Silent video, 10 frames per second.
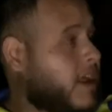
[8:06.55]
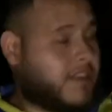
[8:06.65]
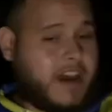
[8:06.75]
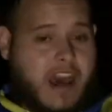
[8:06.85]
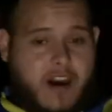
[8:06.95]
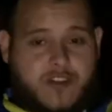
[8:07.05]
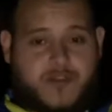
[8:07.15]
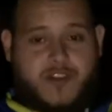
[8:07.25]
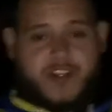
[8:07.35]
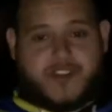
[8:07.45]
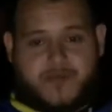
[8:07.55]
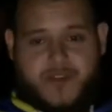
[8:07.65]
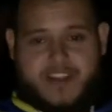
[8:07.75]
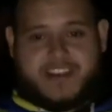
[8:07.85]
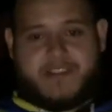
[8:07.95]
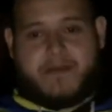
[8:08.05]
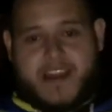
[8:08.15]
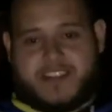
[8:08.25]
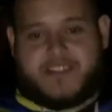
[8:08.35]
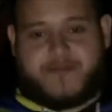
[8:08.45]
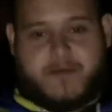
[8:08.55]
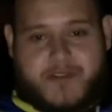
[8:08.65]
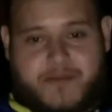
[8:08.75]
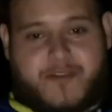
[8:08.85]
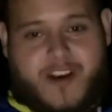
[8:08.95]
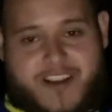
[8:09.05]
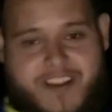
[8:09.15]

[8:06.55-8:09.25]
the house looks really amazing from the front.